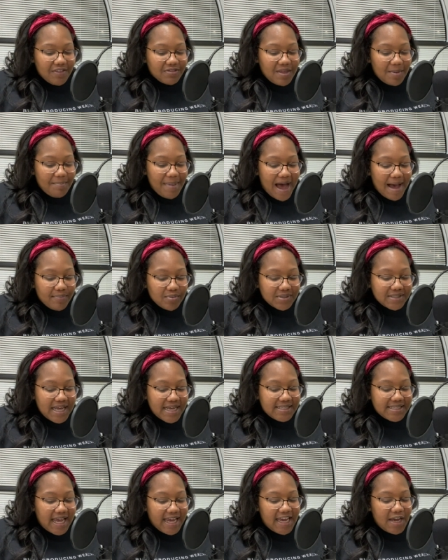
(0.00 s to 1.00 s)
The Bible
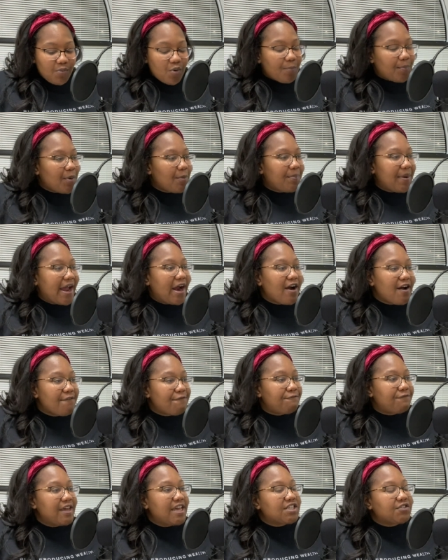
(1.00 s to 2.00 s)
says that he will prepare a
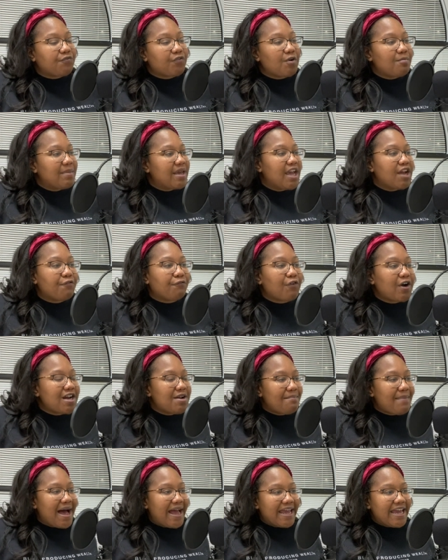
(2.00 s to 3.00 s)
feast for me in front
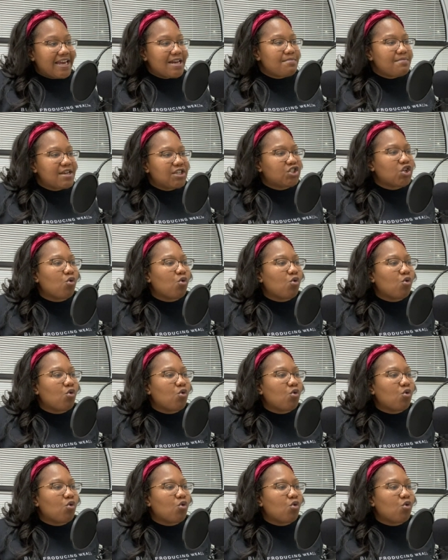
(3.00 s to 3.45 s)
of my enemies.